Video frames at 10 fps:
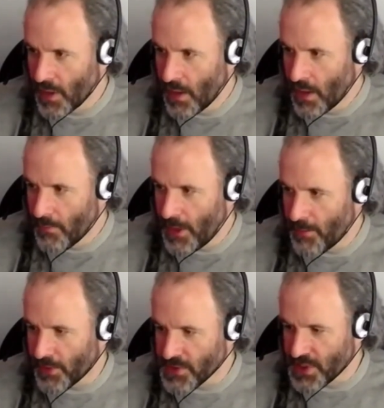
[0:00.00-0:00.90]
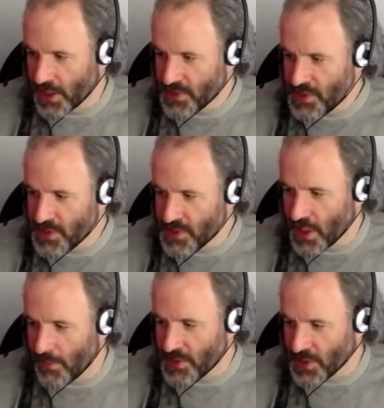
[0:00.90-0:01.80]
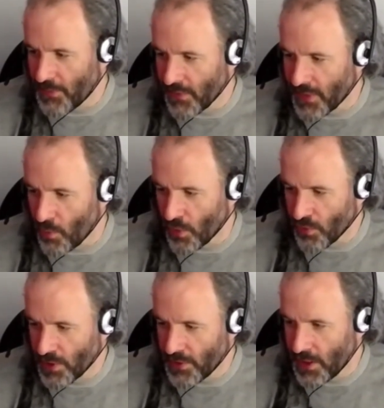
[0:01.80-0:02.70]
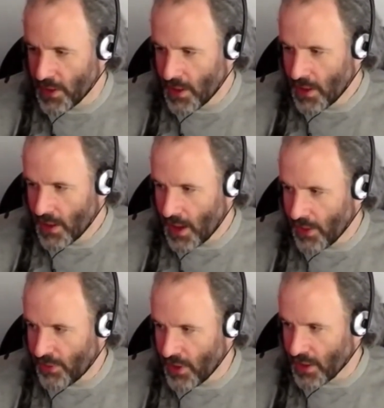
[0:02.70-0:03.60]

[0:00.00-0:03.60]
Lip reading: people can see, because this is going to be something that will really, I think,